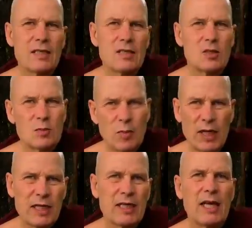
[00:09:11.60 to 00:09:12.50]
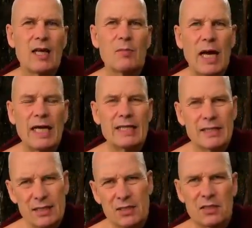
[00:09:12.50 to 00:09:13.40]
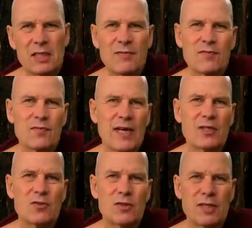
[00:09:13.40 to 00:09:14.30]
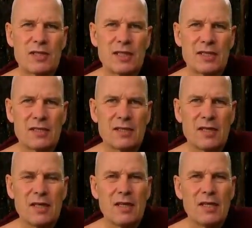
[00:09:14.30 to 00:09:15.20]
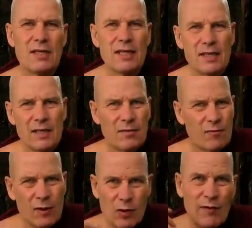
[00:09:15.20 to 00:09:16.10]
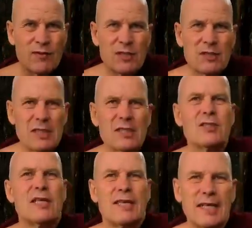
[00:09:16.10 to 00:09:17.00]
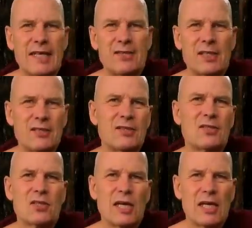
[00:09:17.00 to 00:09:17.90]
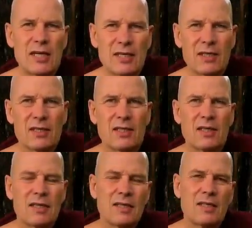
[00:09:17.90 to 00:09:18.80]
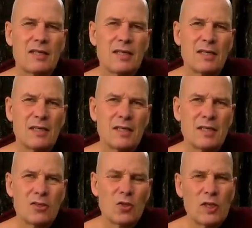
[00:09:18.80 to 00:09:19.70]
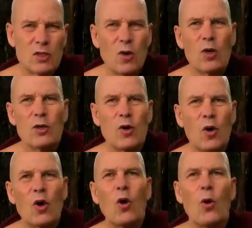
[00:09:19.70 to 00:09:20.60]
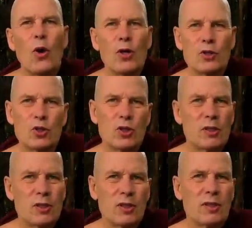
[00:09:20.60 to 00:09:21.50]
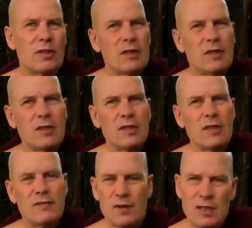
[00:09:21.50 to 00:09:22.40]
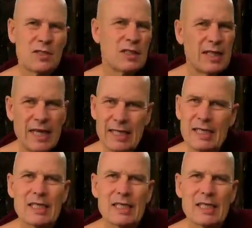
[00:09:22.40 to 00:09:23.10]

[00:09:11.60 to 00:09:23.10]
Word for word: this body and mind, this gives rise to the six senses. Then, when you have six senses, they get sense desire. So, this whole urge for this and that